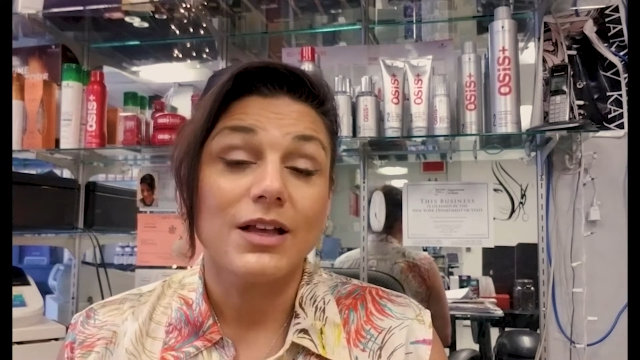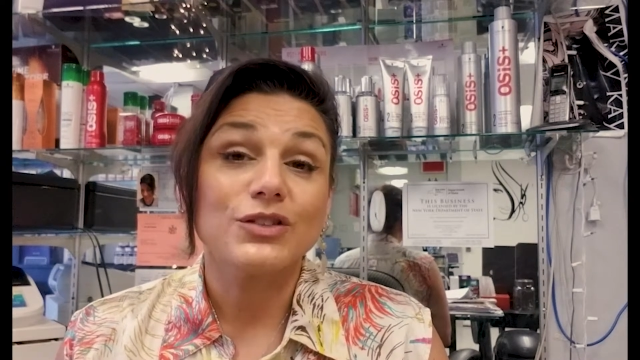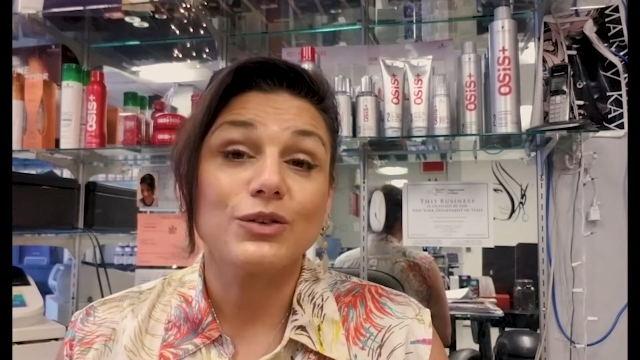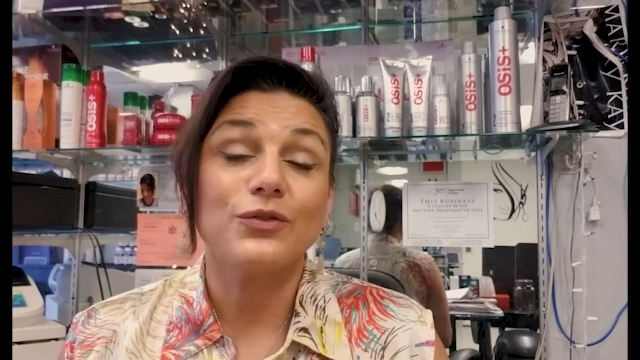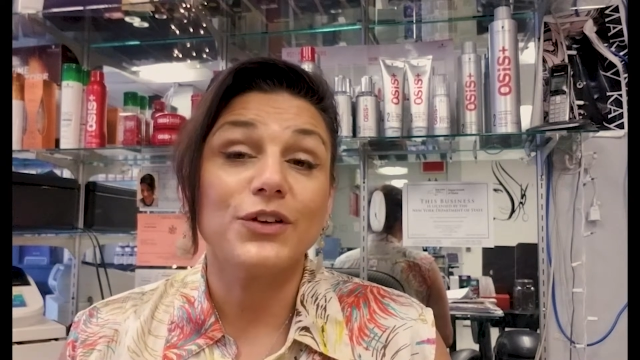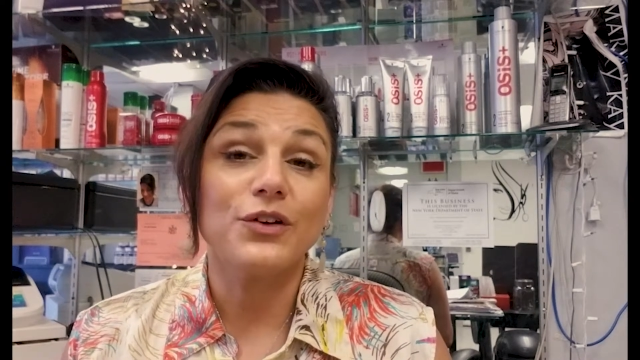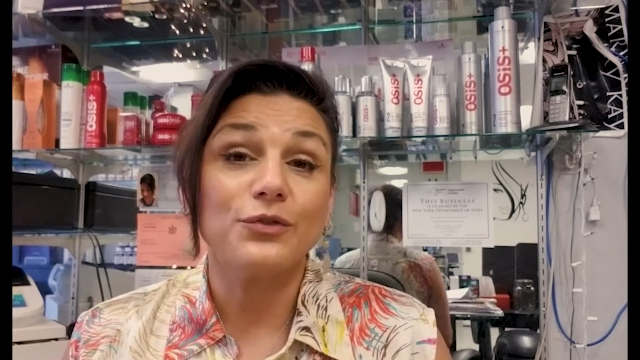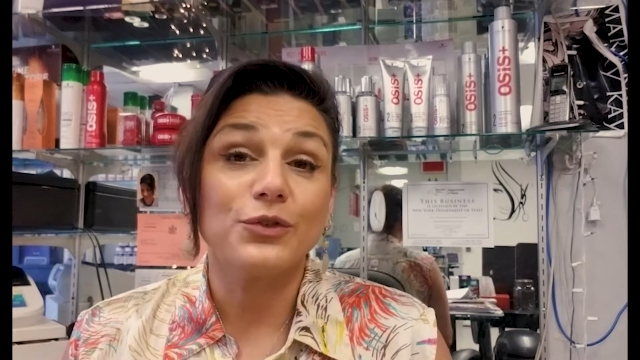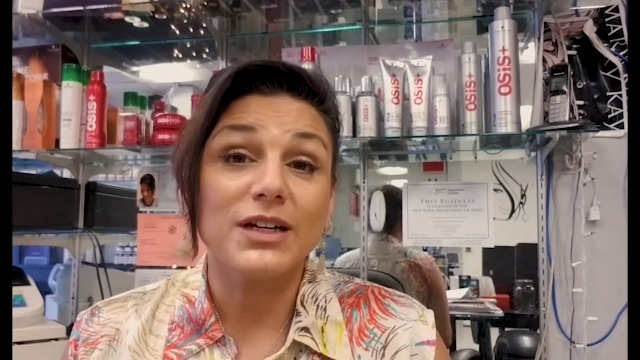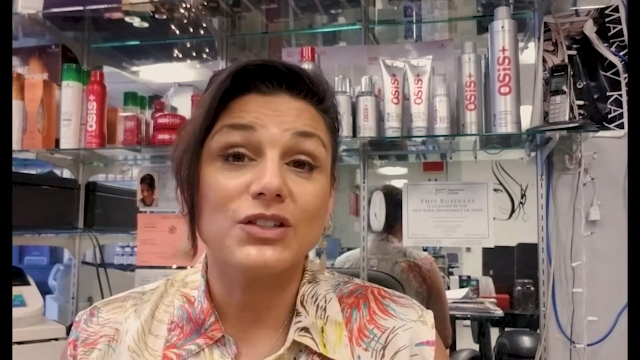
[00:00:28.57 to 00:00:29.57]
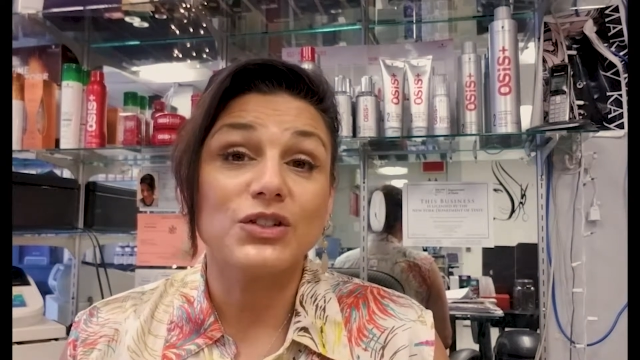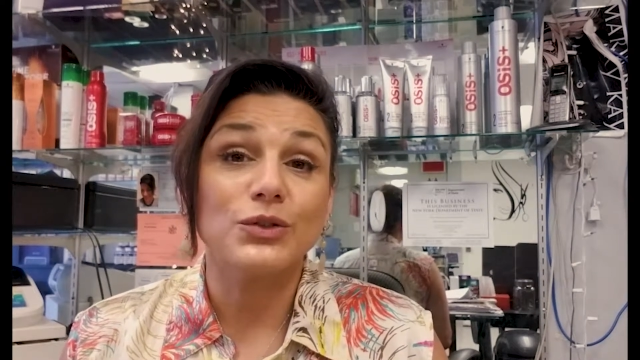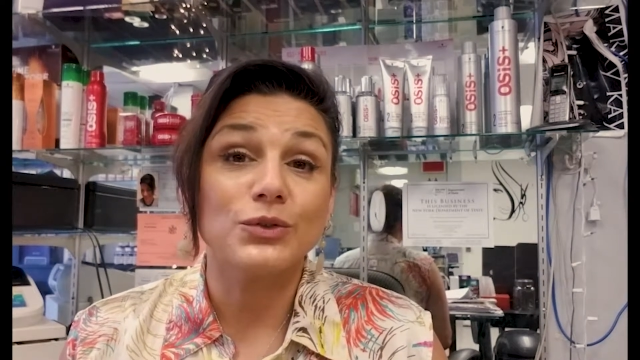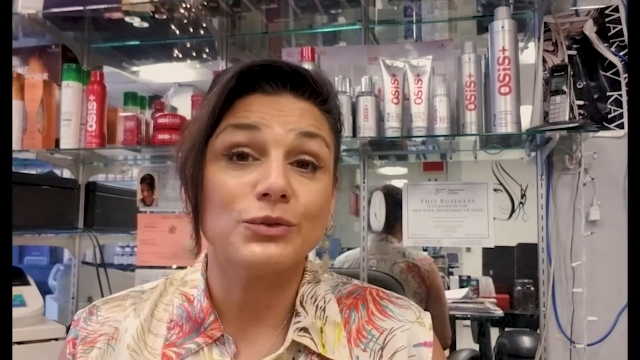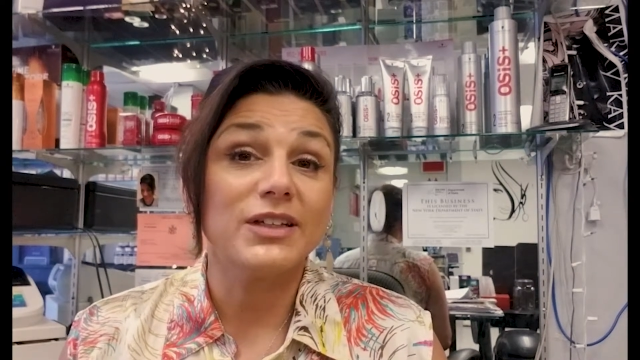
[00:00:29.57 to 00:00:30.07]
So feel free
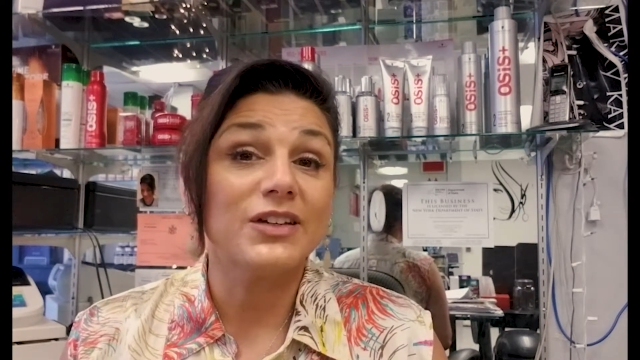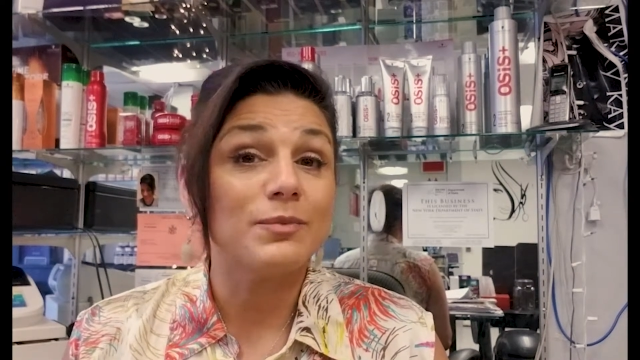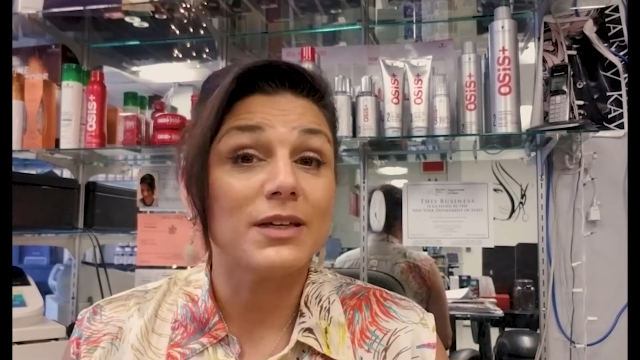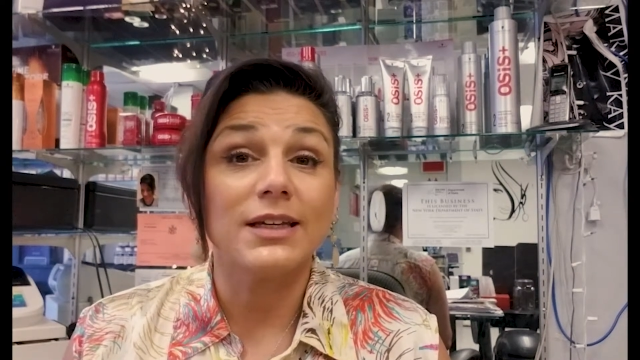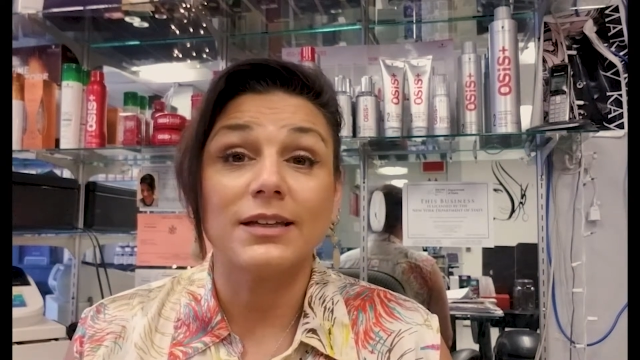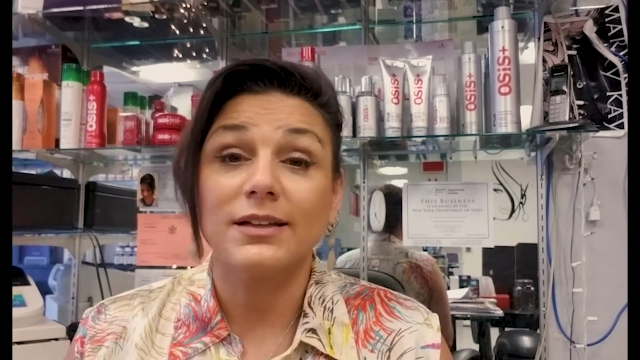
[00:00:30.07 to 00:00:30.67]
to leave me